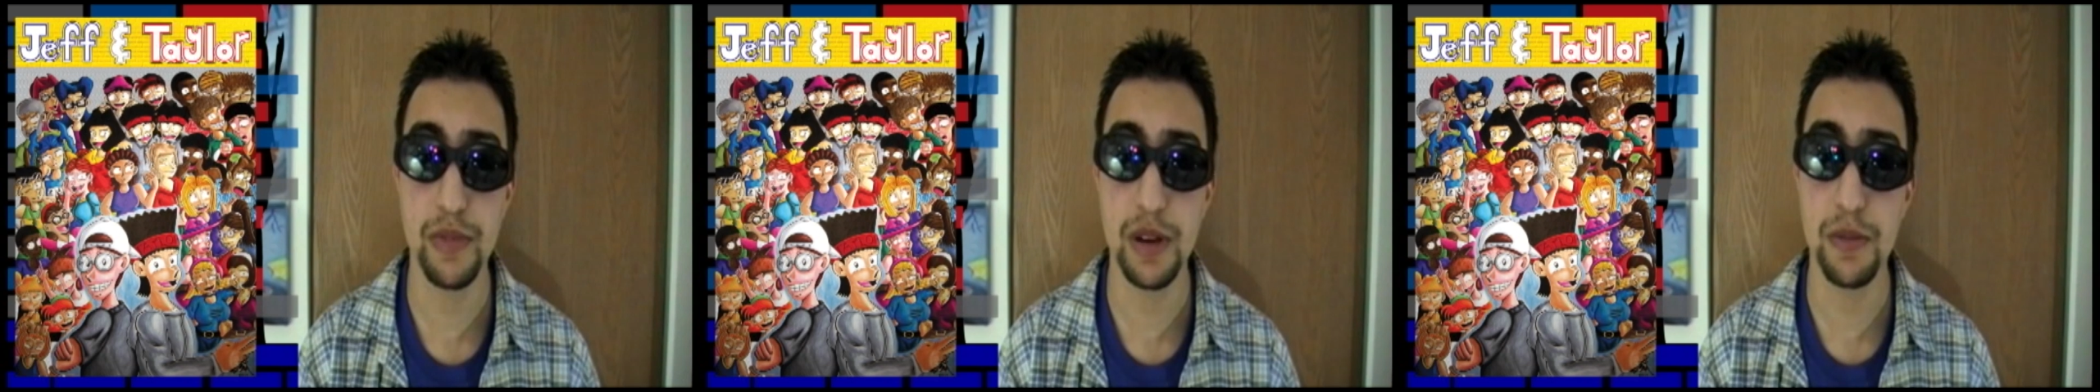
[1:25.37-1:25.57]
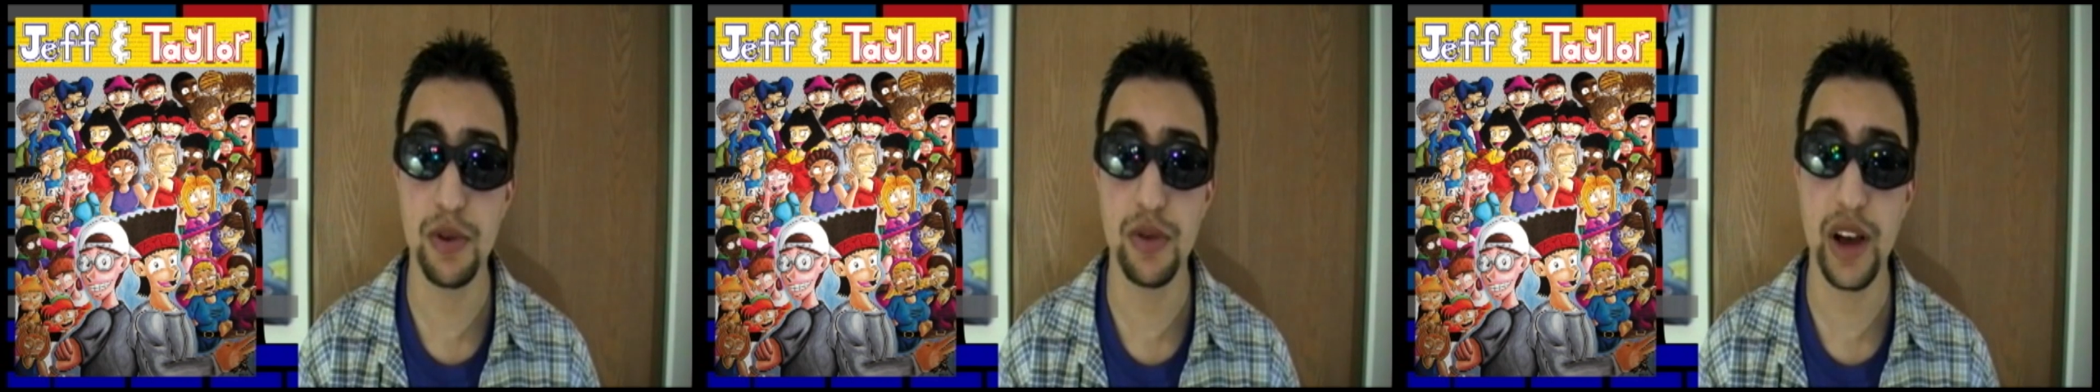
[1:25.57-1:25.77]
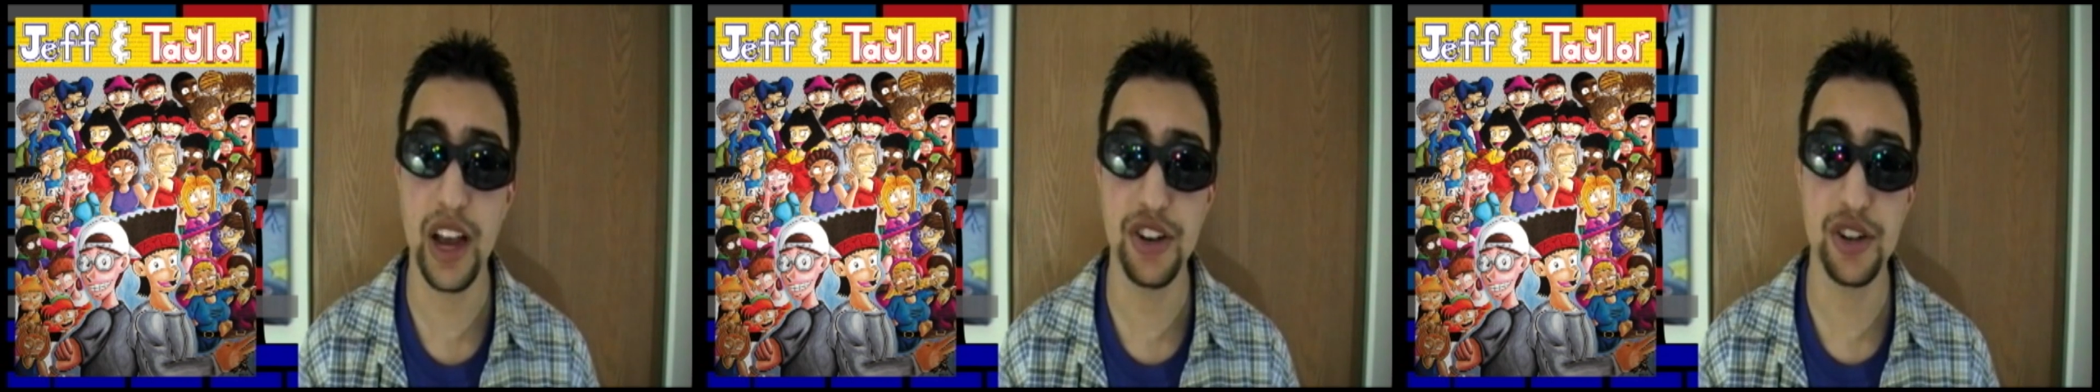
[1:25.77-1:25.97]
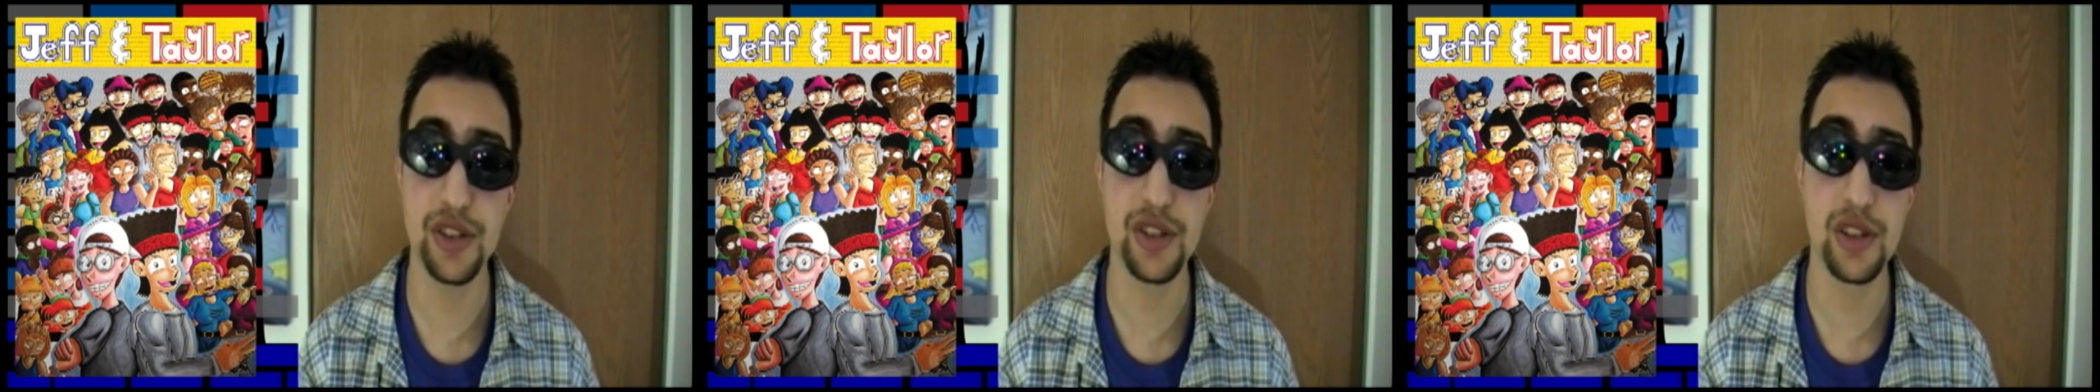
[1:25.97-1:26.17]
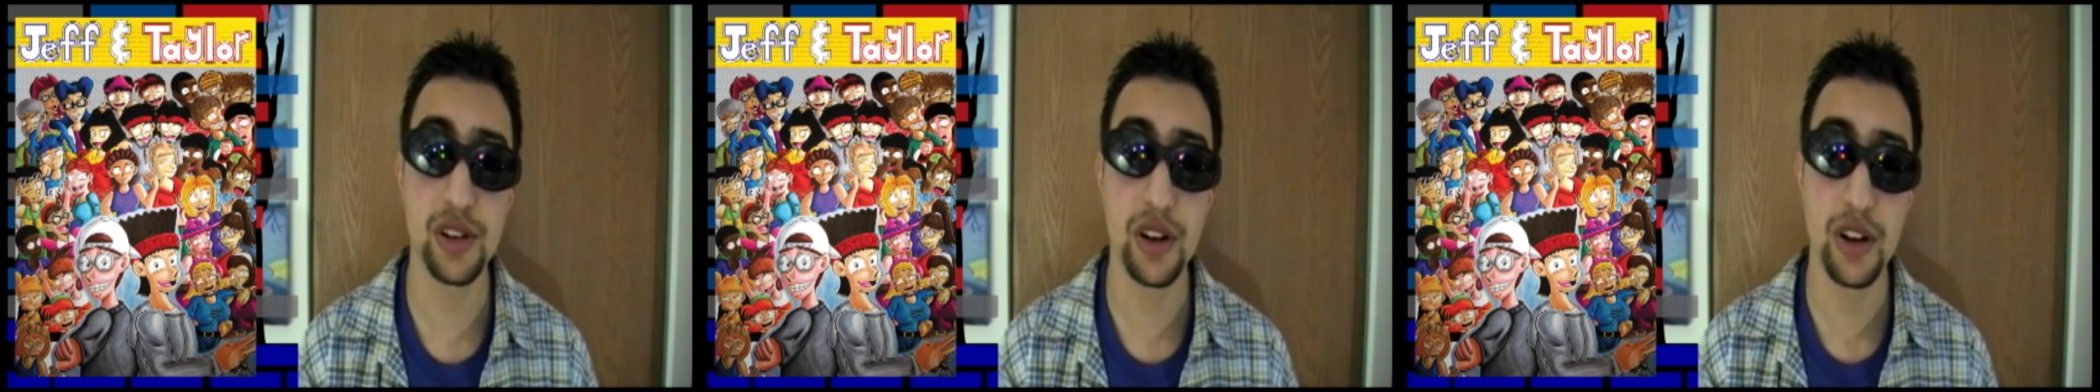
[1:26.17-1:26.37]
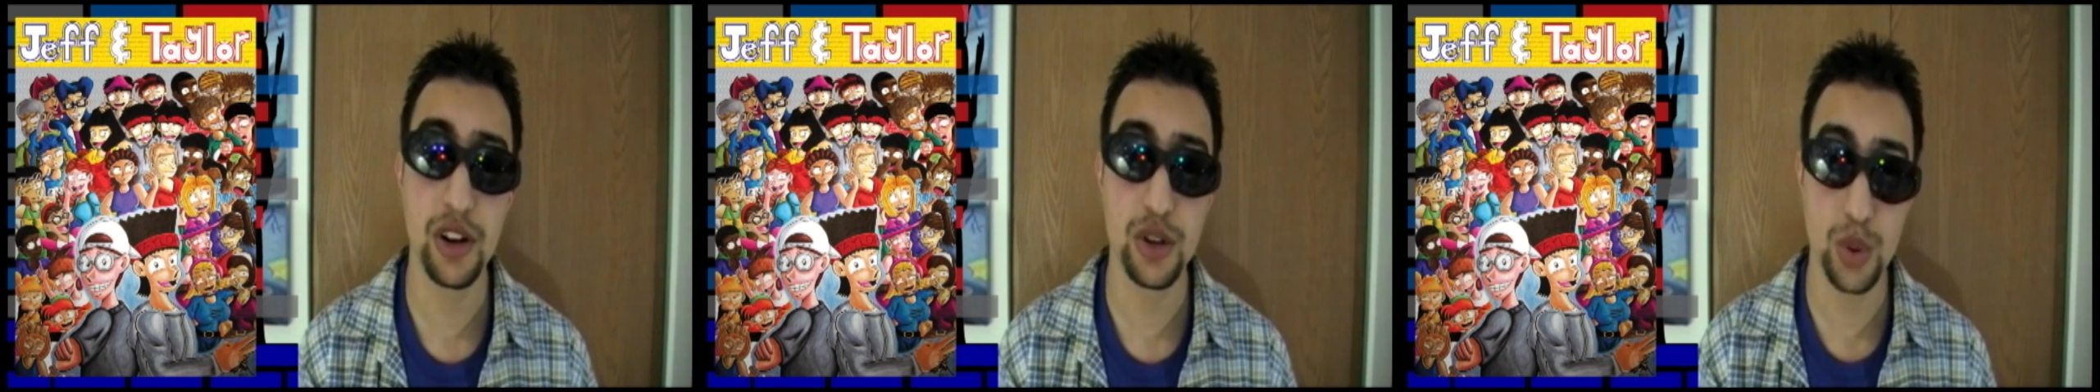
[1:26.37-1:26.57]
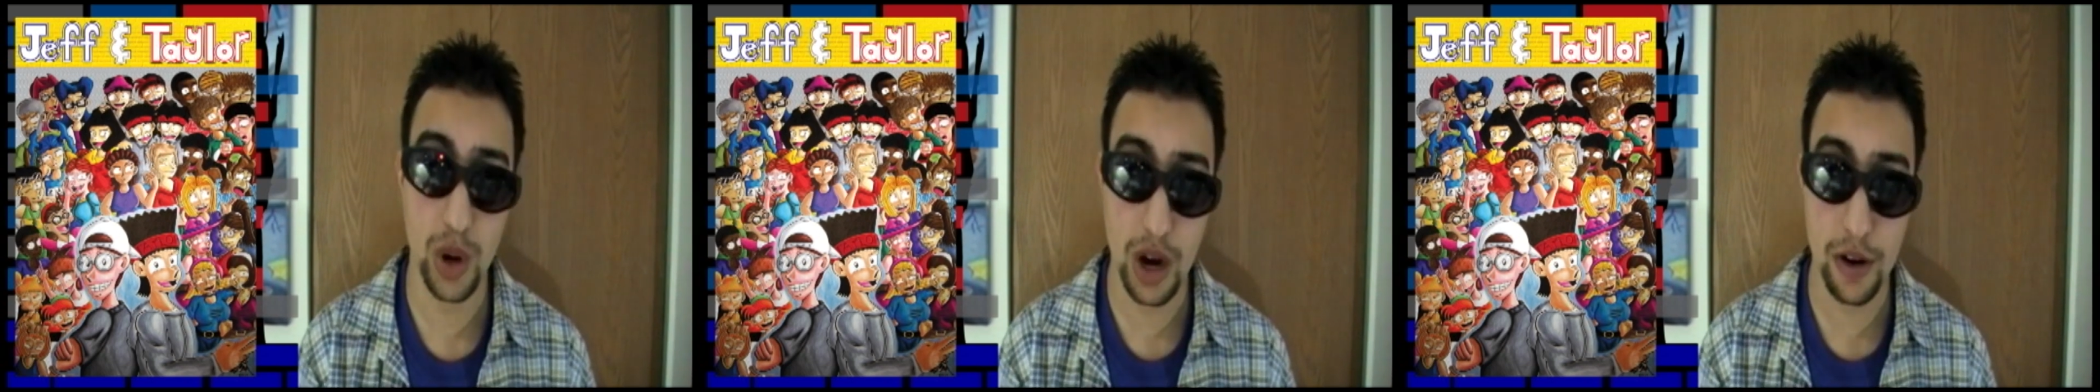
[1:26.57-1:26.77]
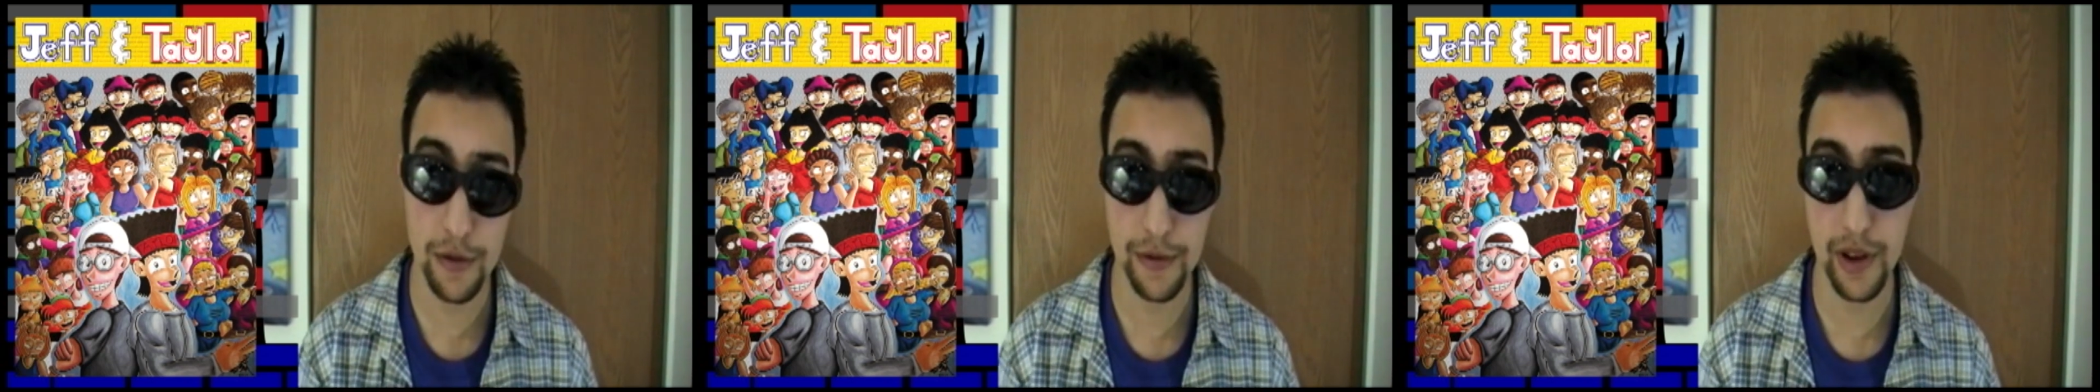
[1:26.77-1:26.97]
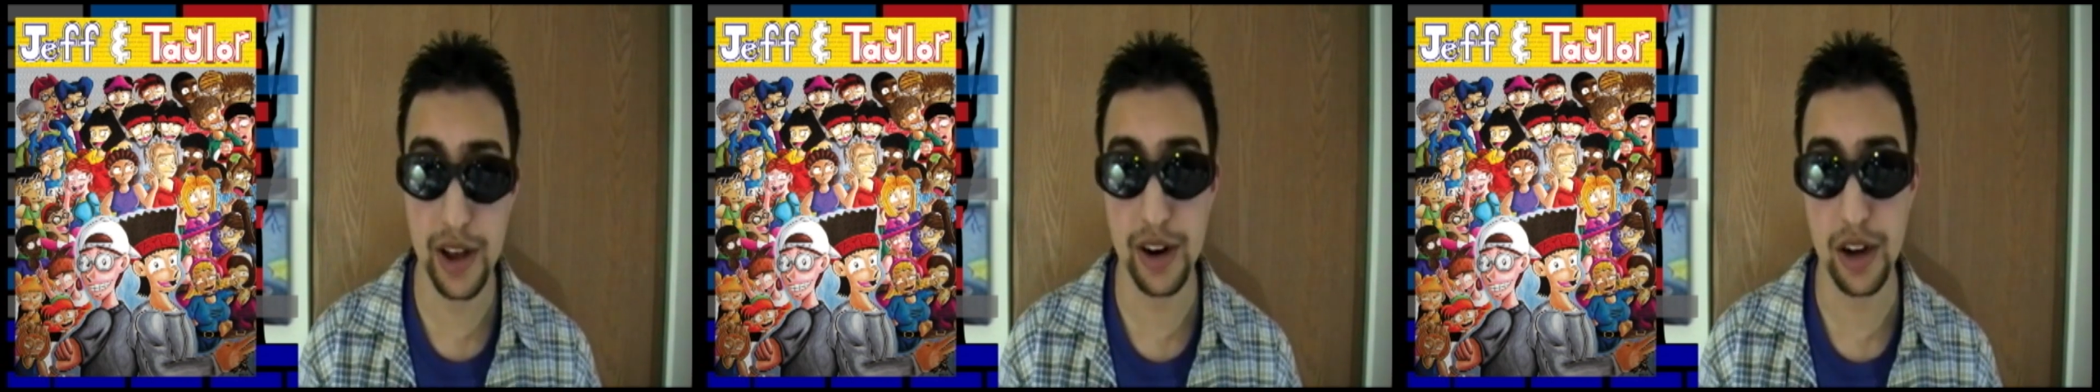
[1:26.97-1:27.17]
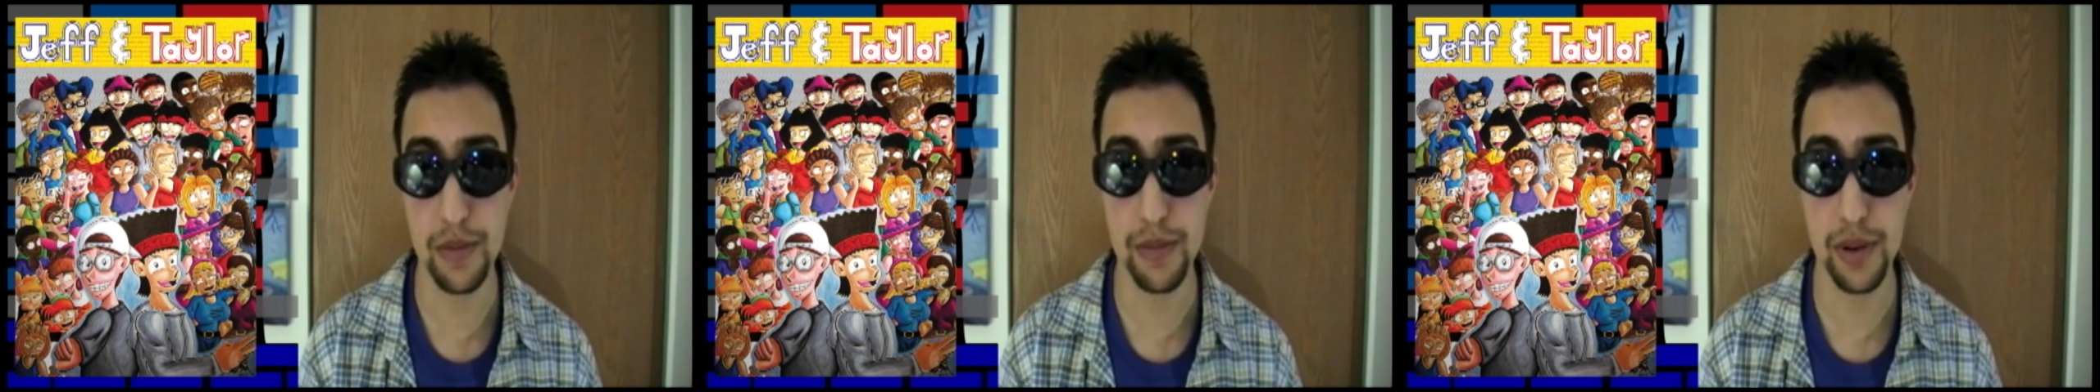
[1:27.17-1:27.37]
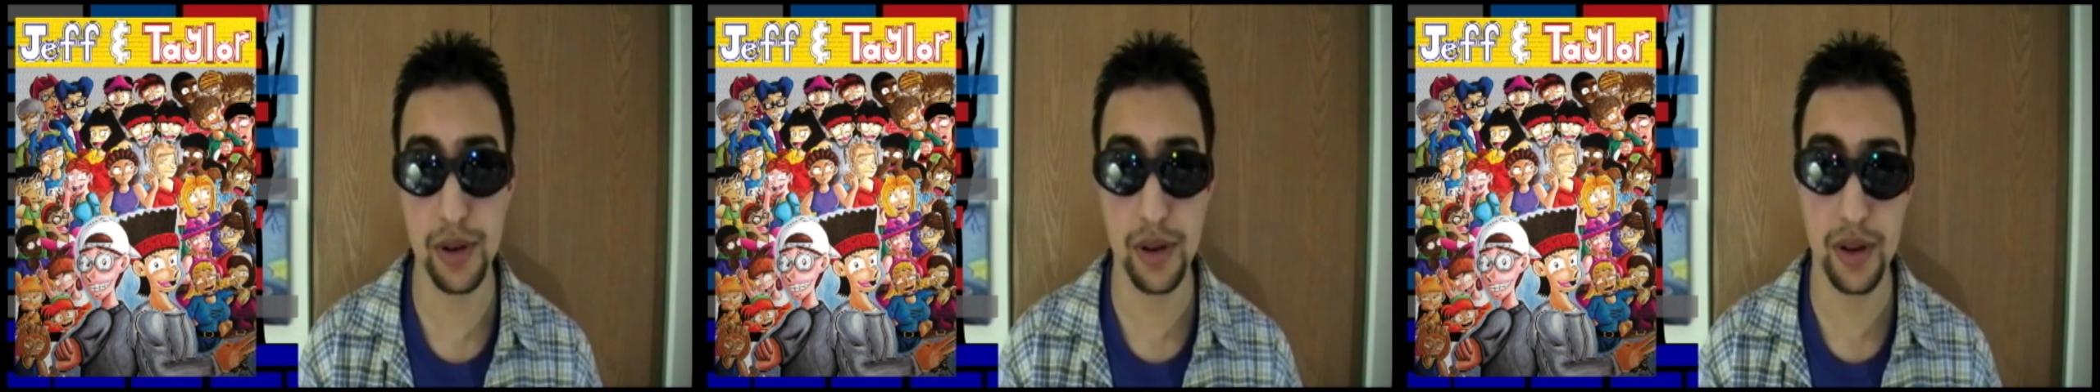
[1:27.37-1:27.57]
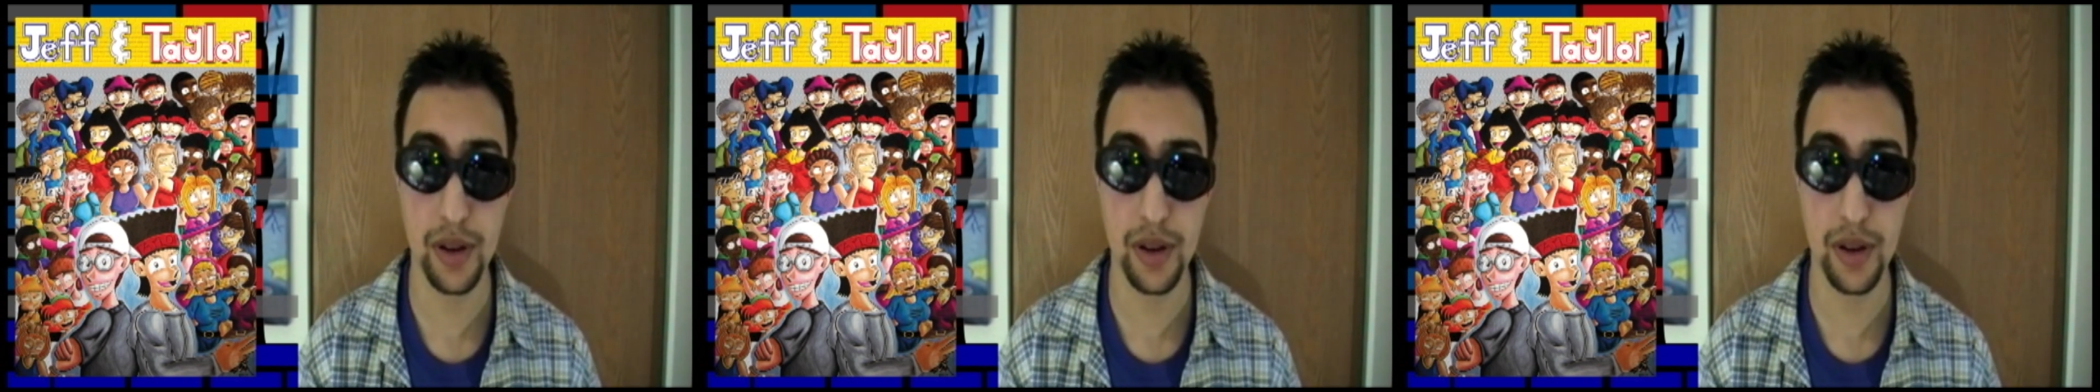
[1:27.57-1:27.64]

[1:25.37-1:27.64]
people ages twelve and up.